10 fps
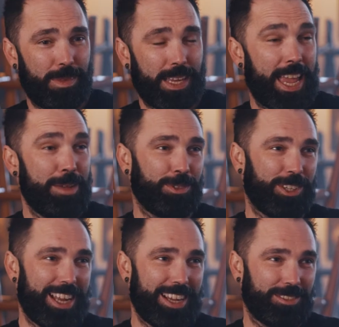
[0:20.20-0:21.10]
It came
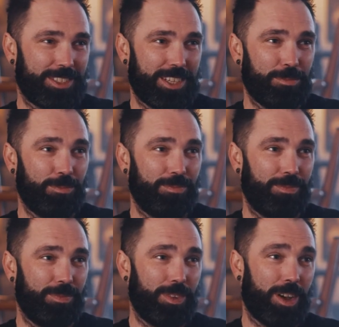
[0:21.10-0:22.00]
unannounced,
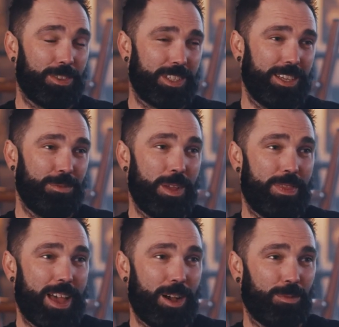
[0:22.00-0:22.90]
and obviously
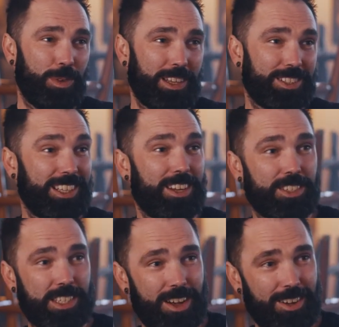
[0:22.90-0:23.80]
with that we lost a lot
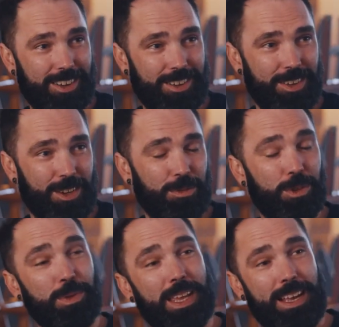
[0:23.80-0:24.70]
of stock,
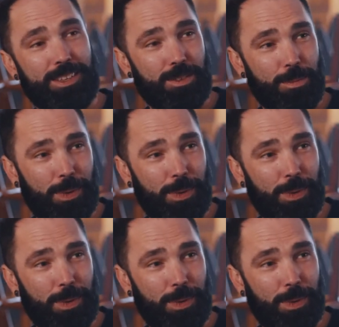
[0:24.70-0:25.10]
which we then had to